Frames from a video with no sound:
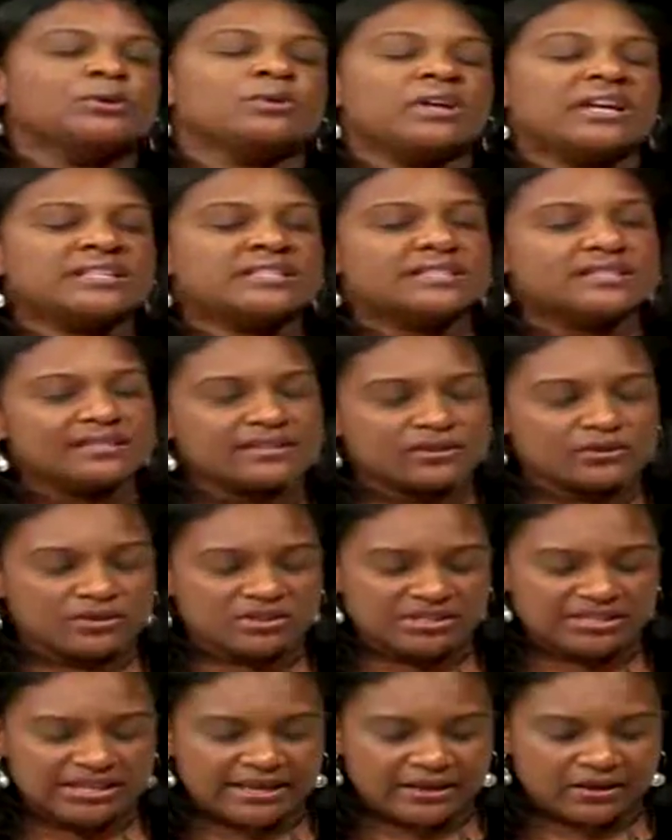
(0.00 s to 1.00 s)
who mm-hmm. had sickle
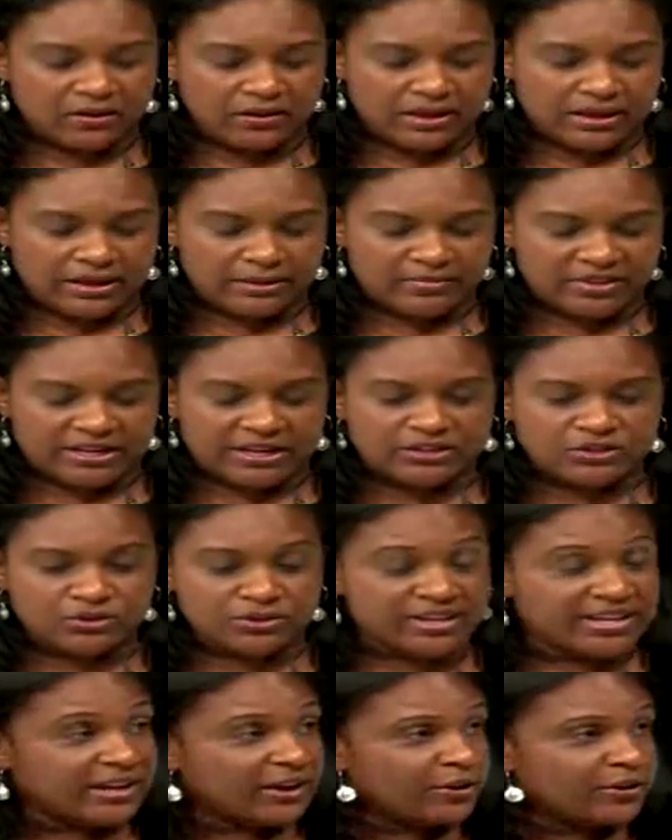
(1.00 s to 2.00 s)
cell um, that I
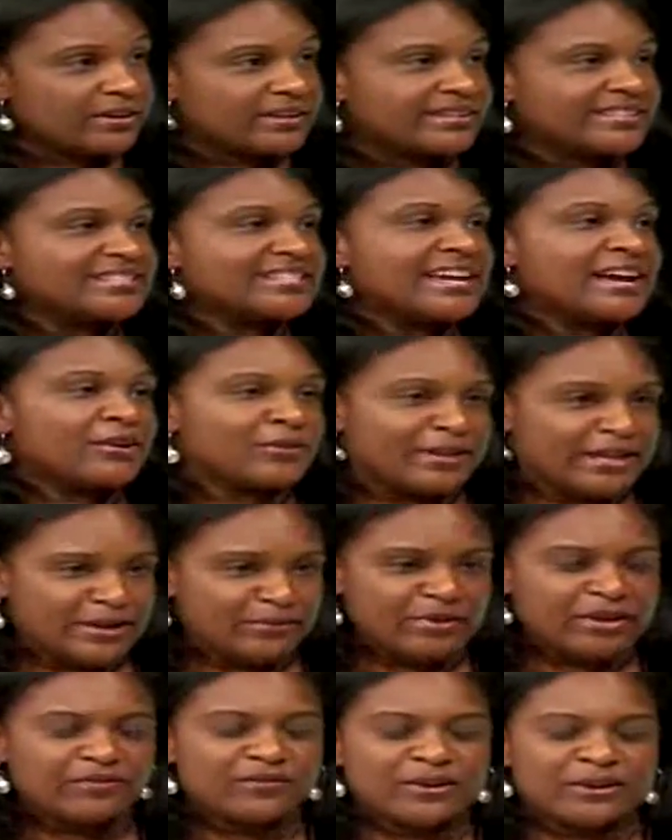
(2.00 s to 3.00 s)
took care of, and the child
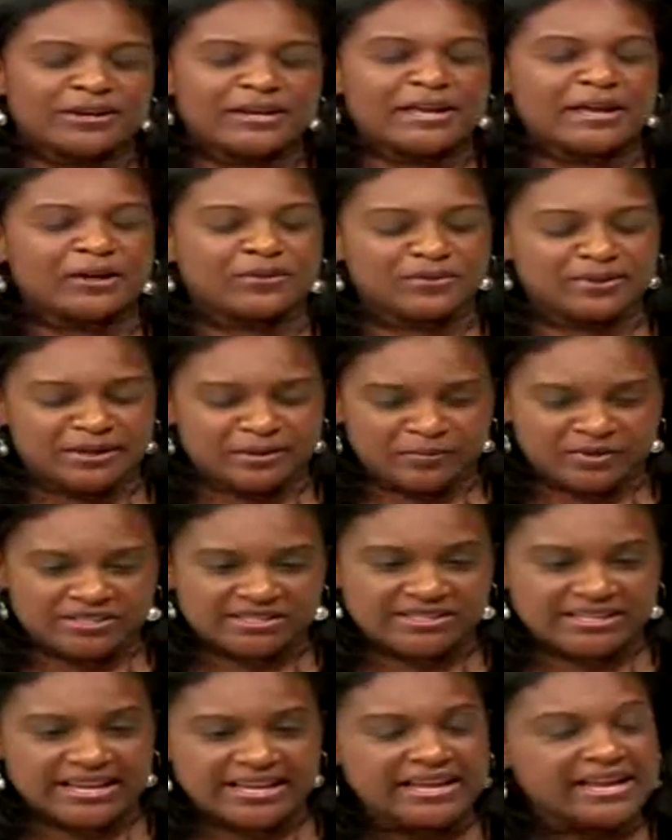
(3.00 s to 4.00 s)
came out very healthy, I
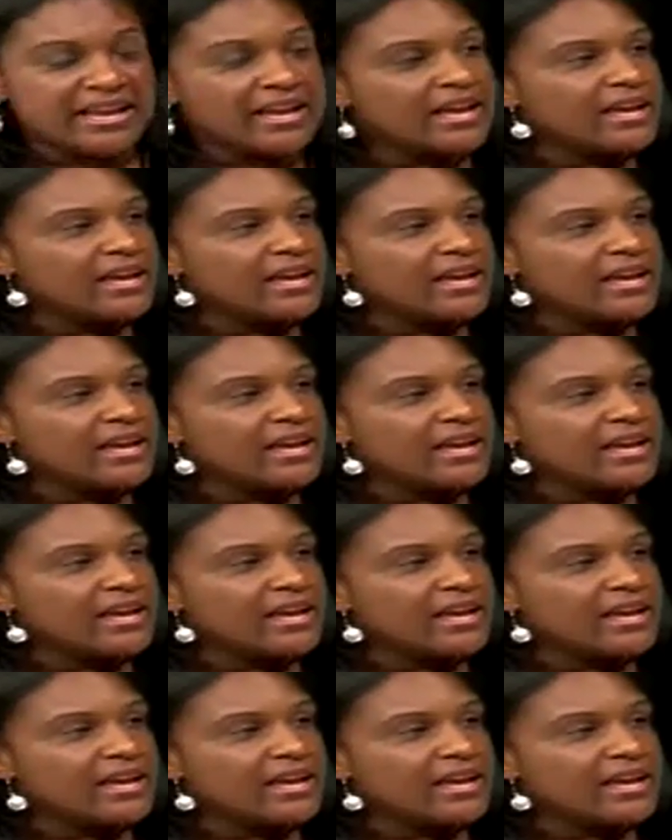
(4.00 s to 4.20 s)
must say.